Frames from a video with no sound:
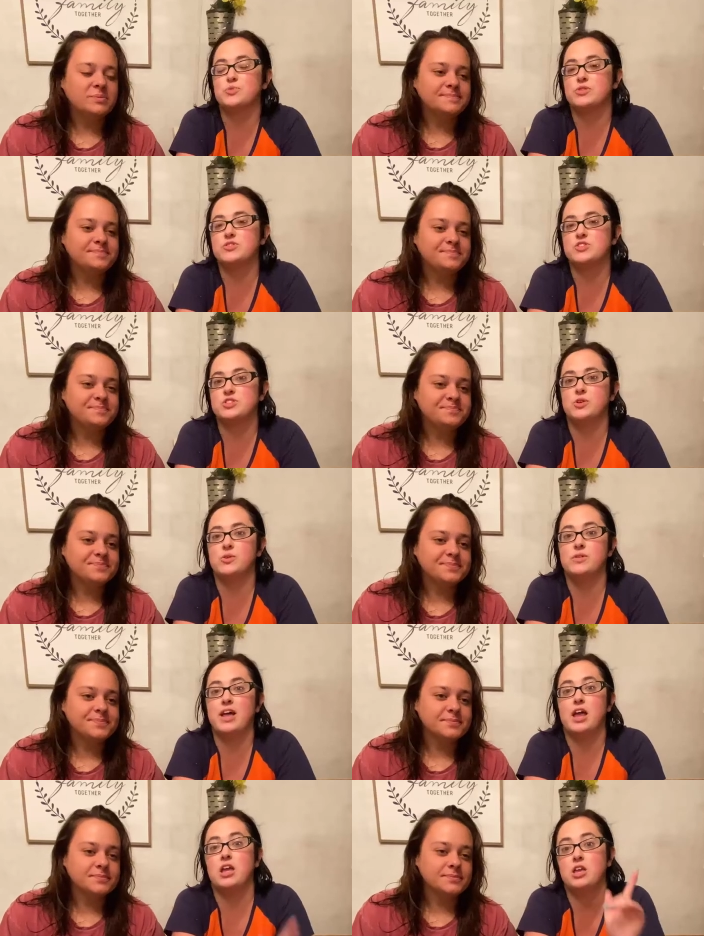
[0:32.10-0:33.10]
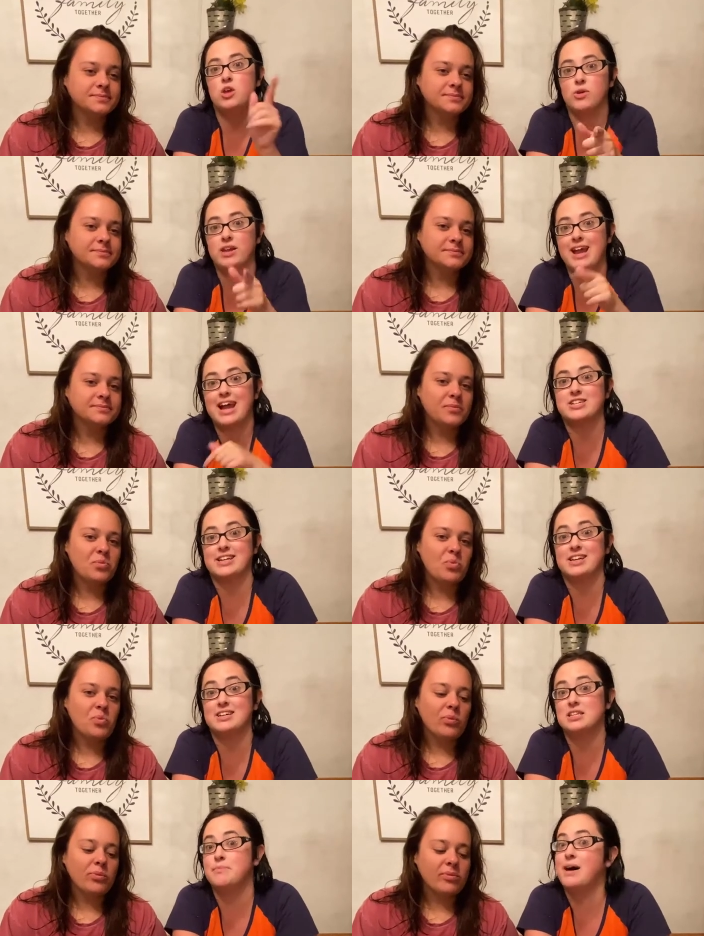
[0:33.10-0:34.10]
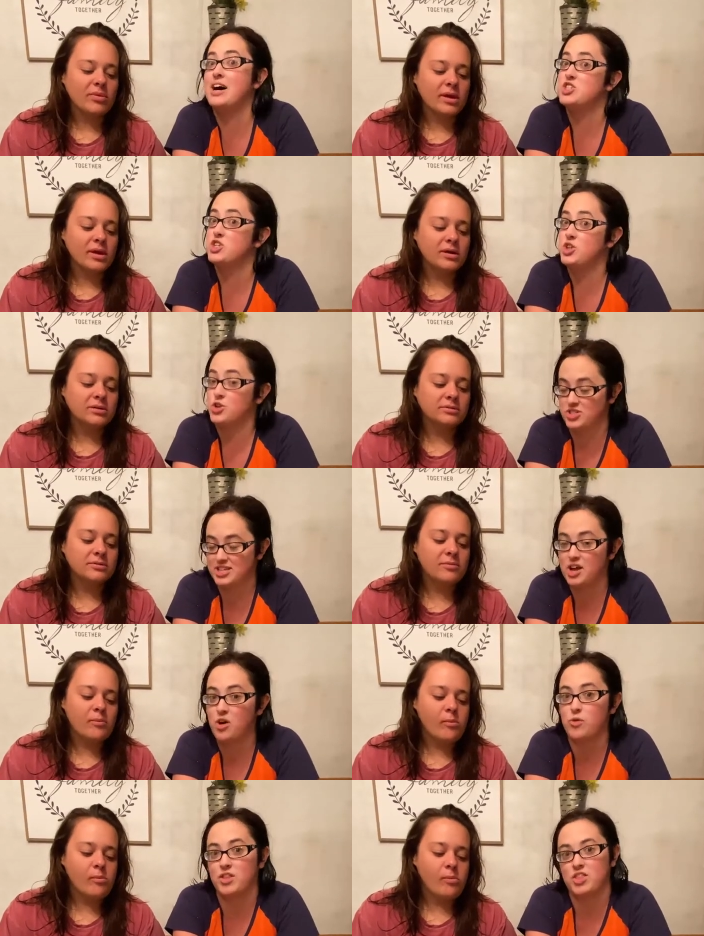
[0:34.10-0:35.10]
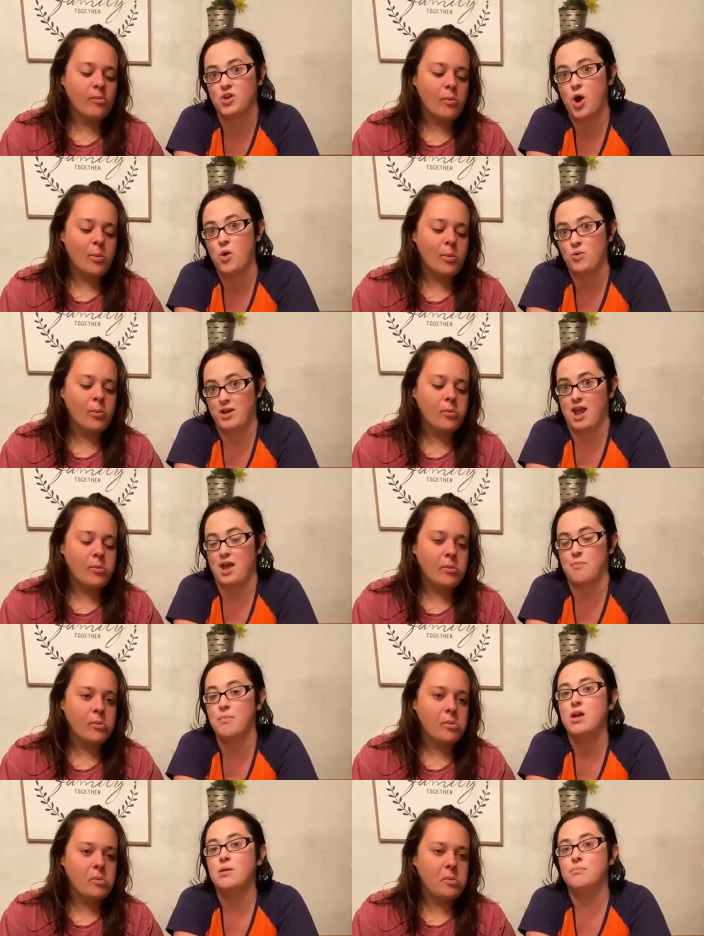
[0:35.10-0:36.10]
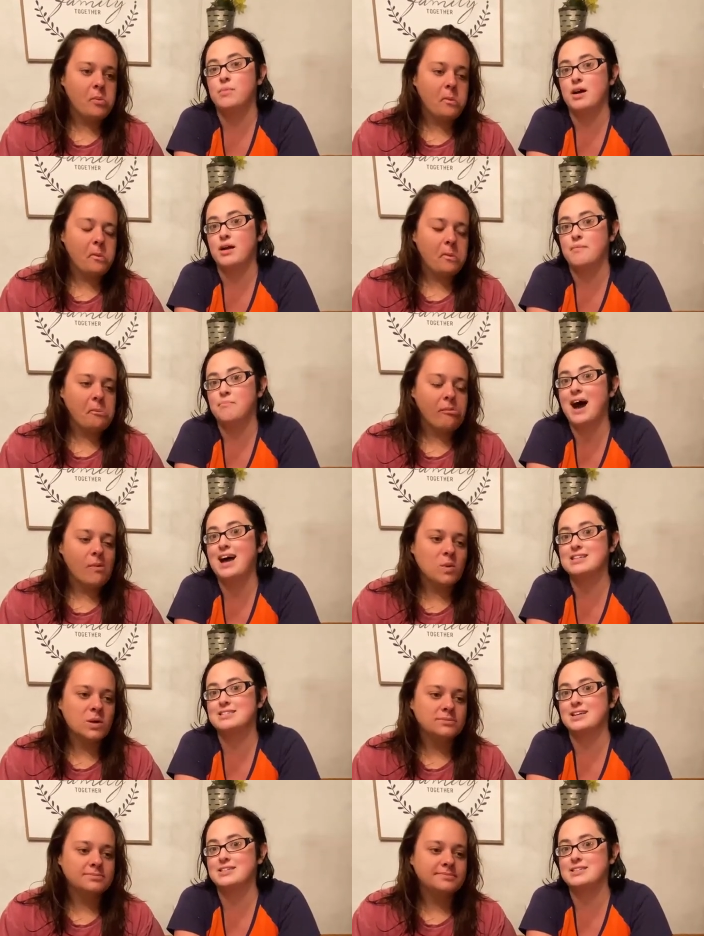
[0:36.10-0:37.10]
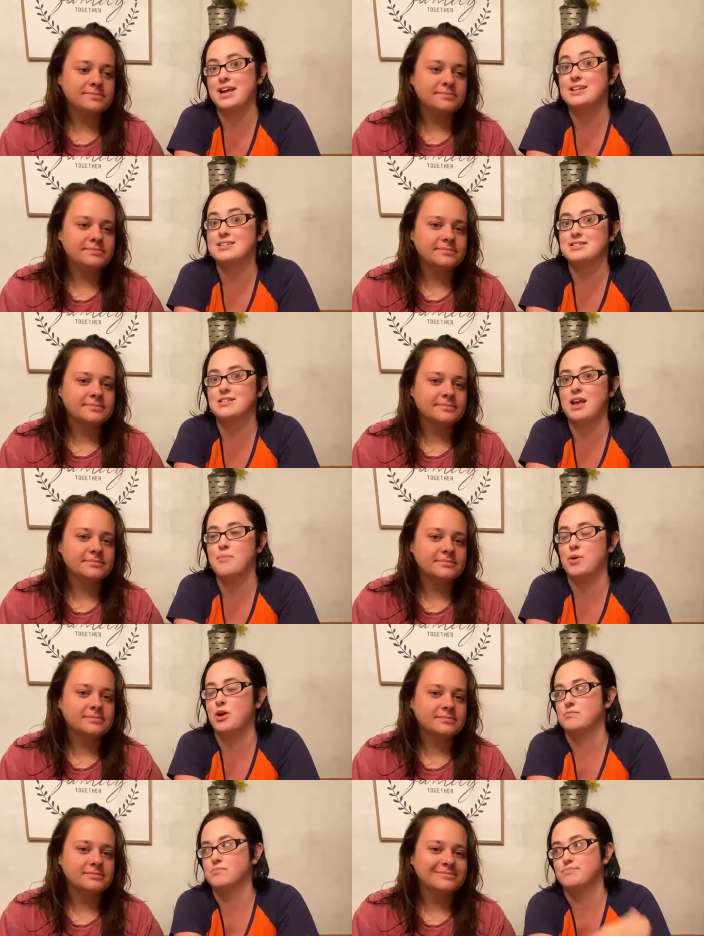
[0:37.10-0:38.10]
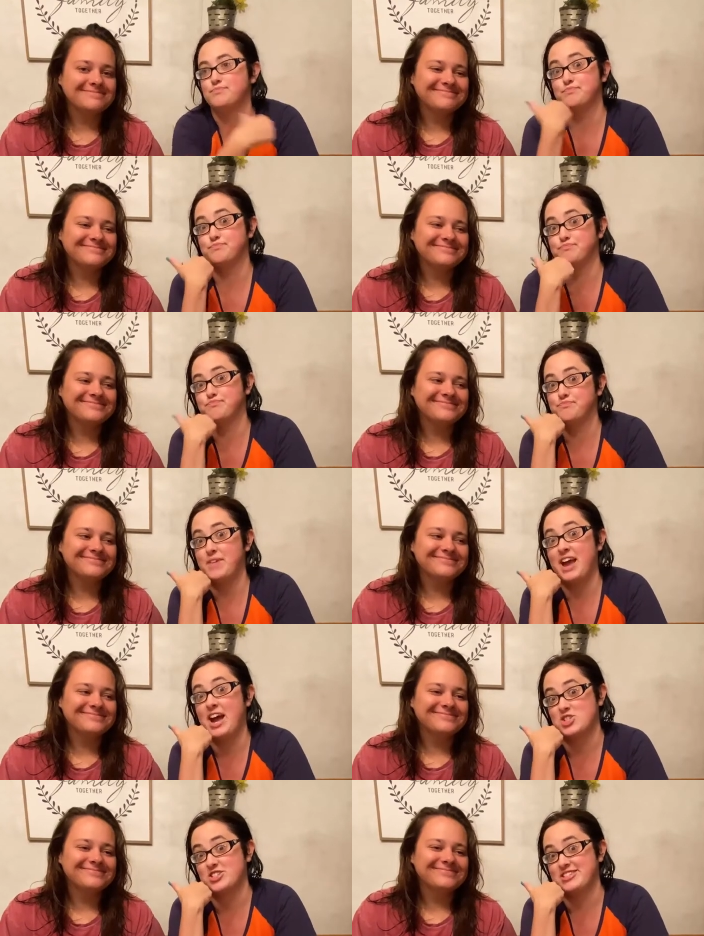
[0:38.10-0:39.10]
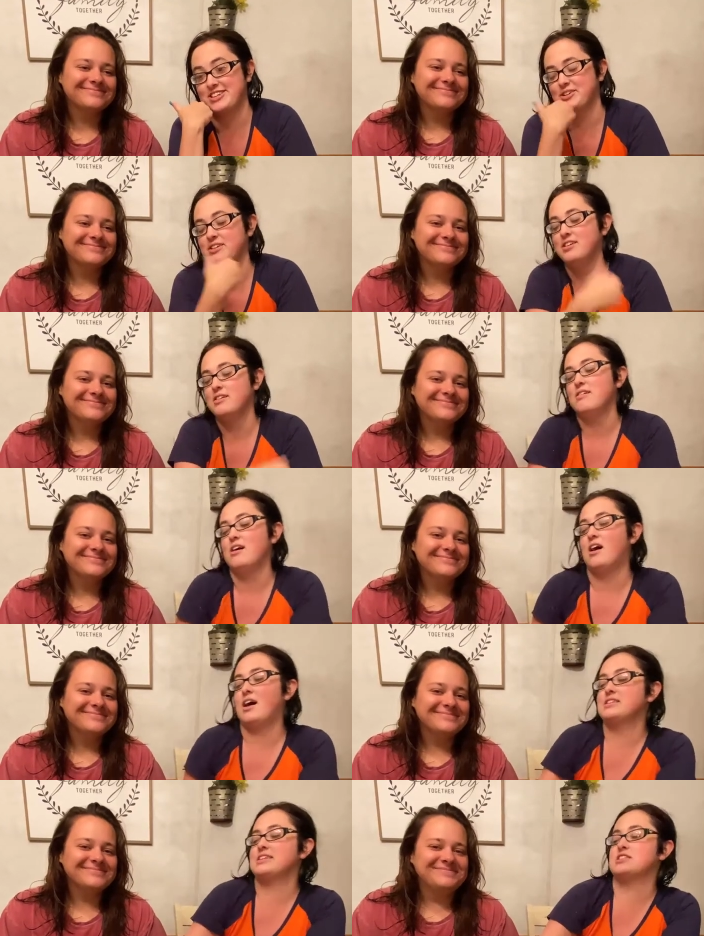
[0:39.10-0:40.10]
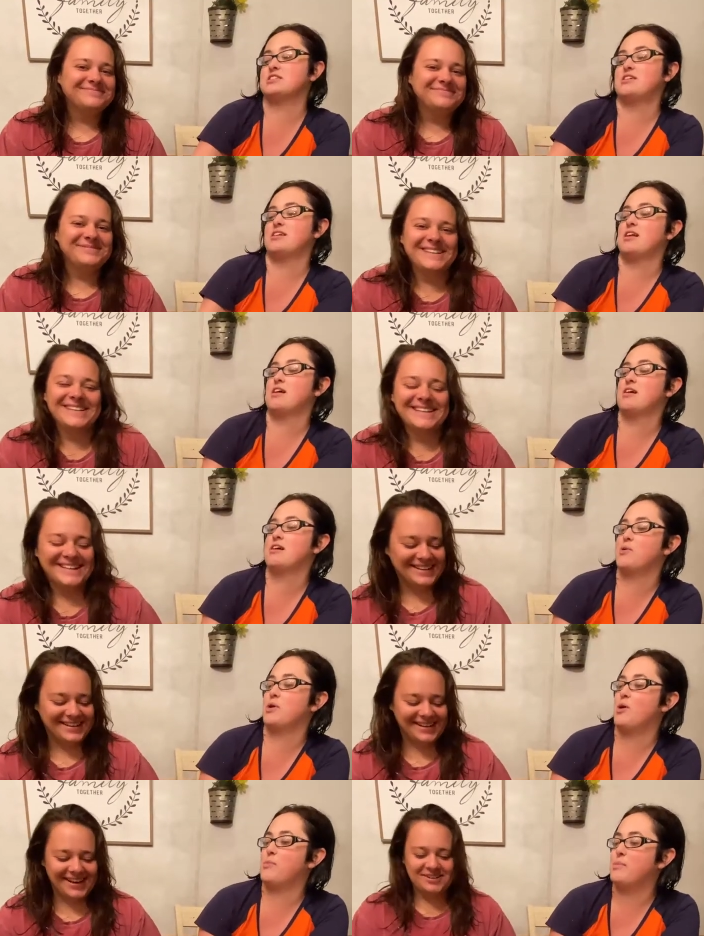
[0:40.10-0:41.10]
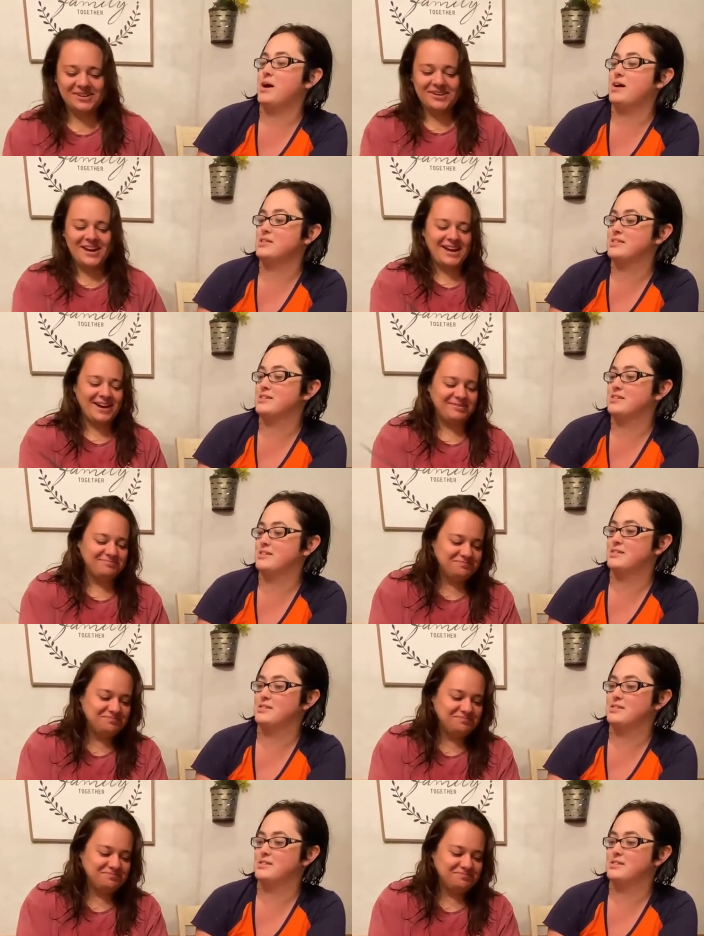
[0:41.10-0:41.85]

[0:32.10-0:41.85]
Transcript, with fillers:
Speaker 1: real soon that you can actually customize yourself with your own name. But mine's going to say disclaimer, Ashes here. All right, let's get started. You want to open oh, the box? Okay, yeah.